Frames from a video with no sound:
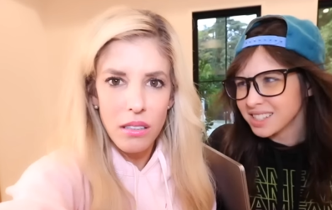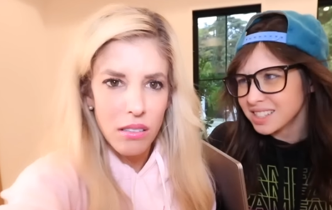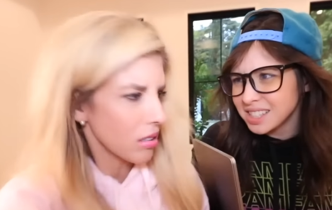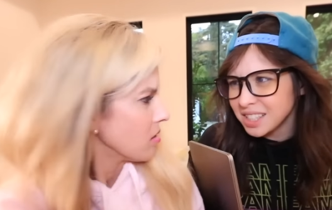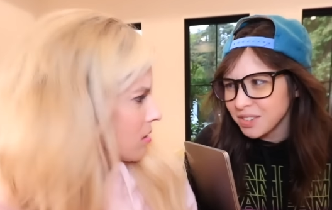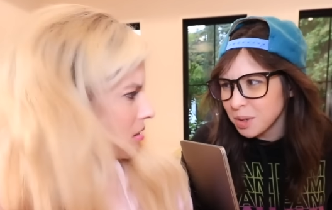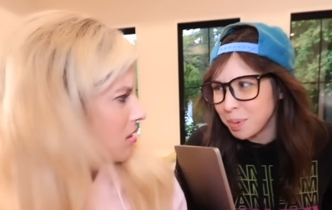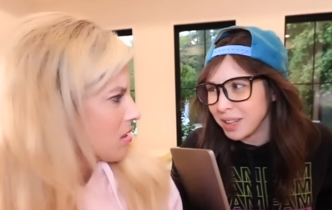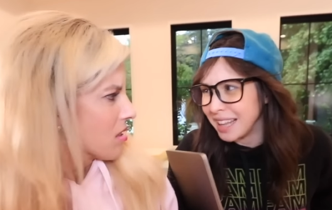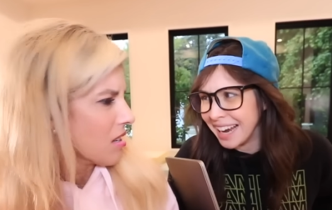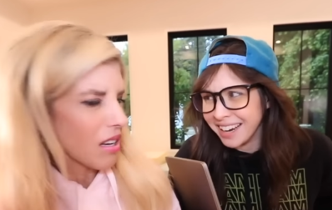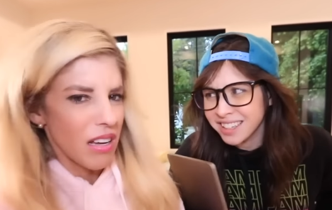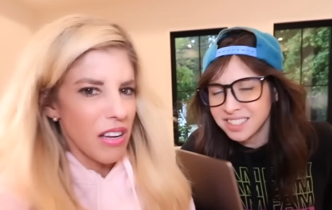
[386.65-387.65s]
Speaker 1: is this even
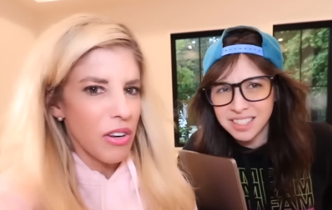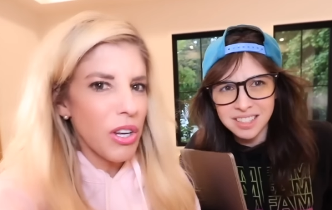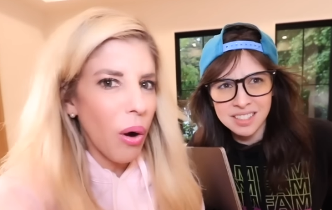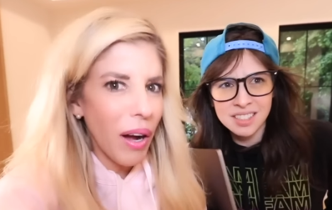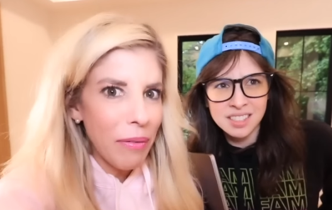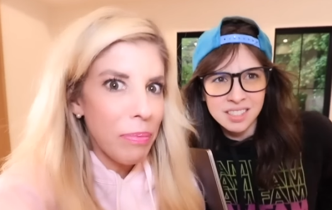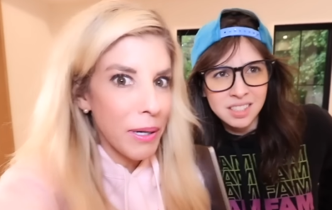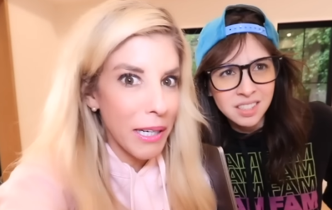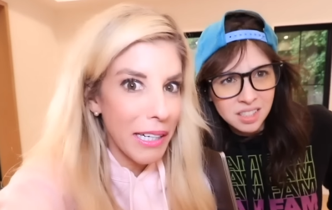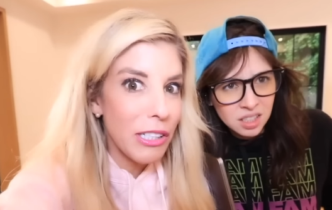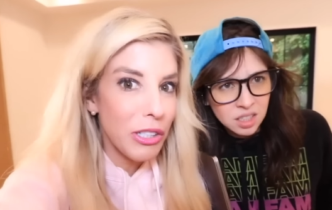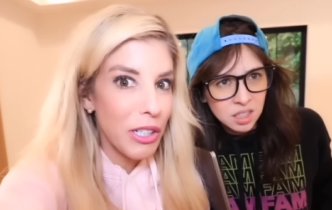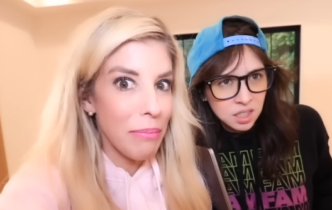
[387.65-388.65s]
planned? No, I'm
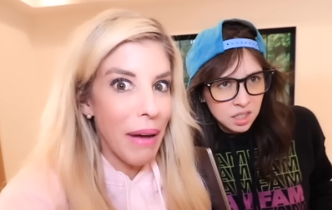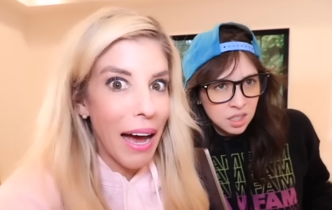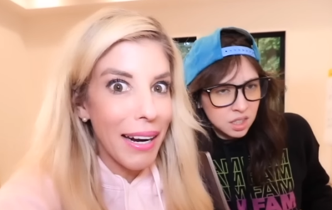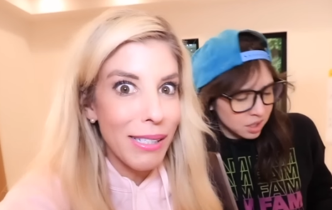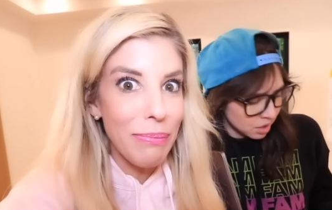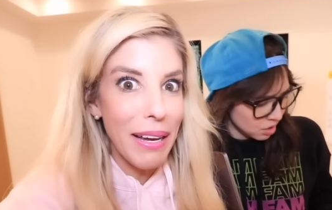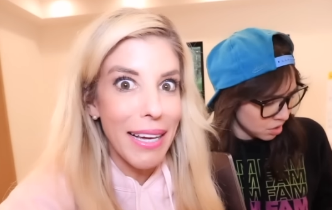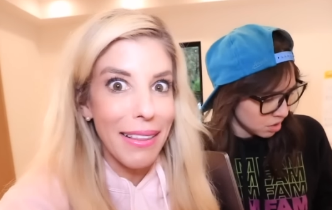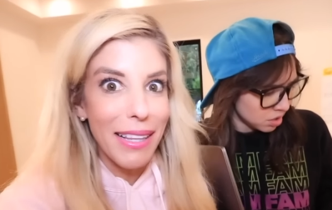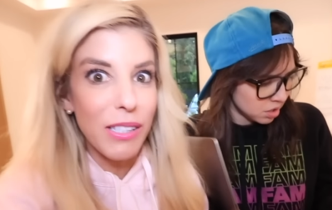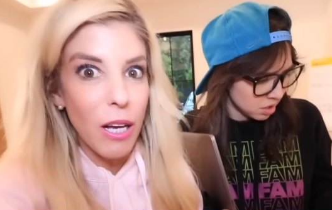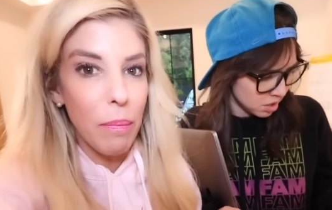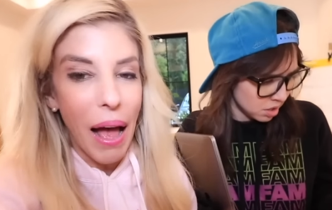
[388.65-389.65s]
pretty sure Matt is
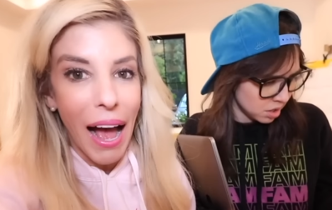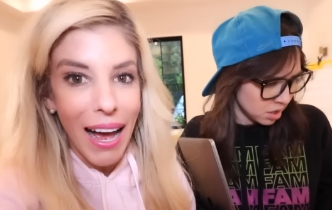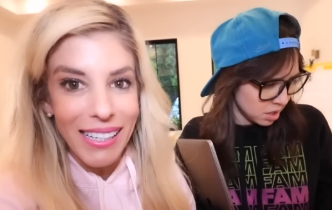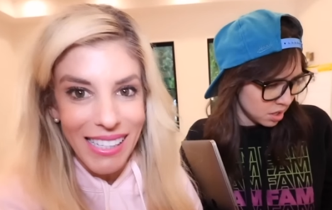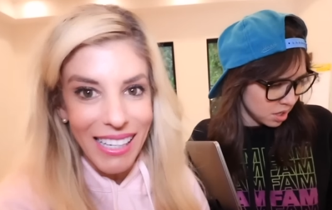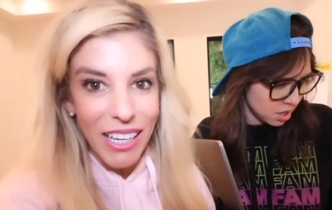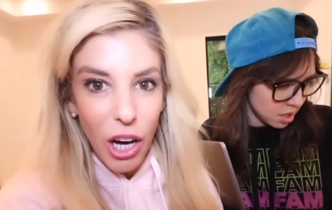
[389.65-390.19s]
making this up as he